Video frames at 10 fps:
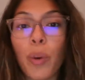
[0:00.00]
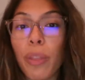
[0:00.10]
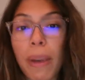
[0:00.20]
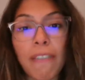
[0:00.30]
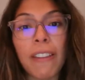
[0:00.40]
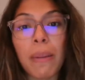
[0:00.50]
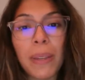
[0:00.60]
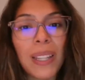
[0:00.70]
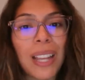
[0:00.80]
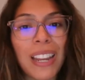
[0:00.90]
with my
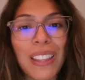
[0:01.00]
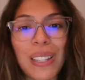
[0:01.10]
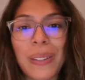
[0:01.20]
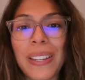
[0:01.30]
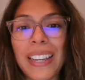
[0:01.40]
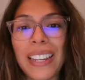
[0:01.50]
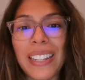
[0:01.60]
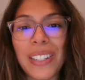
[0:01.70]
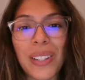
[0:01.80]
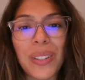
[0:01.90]
family a lot of this
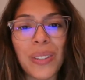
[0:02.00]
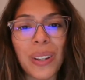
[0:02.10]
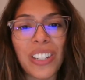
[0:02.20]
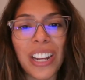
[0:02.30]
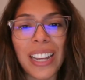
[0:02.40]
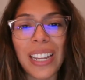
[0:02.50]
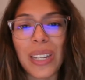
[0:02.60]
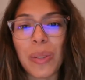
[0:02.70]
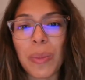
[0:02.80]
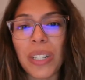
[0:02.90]
weekend too, so I'll check
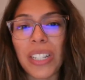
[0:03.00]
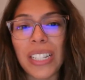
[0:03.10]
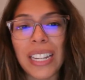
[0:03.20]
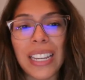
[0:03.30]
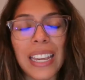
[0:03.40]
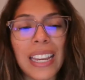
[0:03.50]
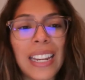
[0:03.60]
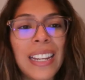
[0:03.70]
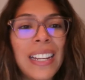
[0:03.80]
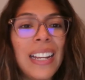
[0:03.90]
in as much as I
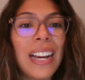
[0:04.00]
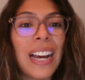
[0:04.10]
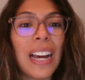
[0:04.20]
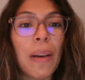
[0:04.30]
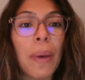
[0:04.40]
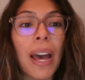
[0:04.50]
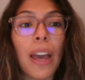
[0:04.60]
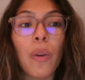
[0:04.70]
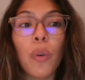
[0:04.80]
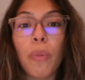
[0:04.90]
can.
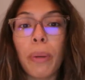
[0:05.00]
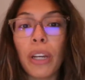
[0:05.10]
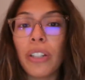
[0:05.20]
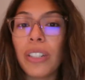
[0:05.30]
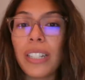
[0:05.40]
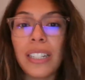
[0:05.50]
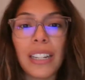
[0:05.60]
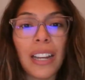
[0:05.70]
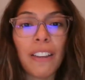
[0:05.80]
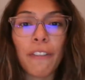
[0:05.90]
I will post
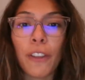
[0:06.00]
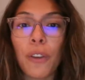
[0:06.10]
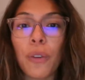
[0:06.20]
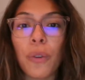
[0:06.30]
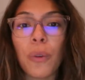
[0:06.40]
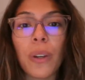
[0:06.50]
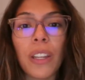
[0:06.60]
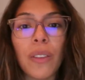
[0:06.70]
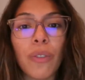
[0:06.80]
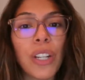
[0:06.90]
a few
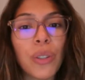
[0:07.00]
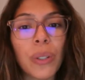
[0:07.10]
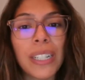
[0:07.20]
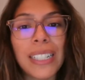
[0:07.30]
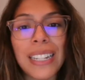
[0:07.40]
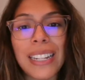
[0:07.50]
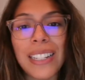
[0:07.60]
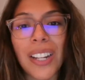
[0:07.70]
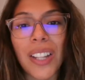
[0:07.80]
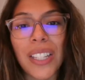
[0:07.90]

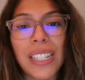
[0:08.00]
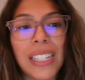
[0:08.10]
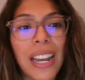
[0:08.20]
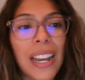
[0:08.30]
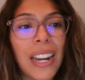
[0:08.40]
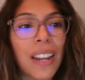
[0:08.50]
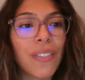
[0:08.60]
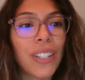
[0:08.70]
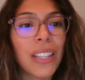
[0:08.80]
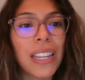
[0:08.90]
resources on the site
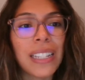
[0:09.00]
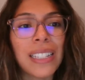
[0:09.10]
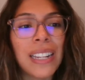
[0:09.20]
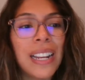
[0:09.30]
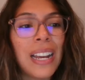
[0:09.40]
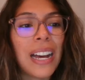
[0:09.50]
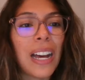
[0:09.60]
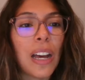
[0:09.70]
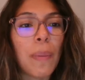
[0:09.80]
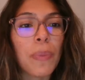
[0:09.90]
after this,
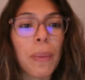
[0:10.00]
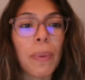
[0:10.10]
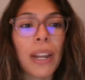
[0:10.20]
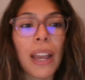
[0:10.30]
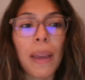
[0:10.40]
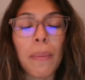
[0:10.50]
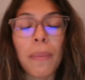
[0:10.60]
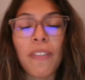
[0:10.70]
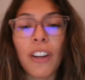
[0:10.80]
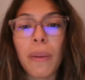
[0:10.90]
but
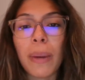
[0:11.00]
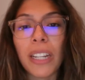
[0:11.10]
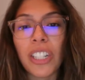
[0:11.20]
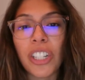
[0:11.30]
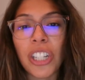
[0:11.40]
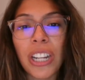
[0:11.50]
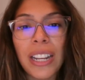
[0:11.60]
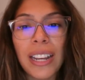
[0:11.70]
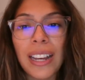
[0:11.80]
I'm very much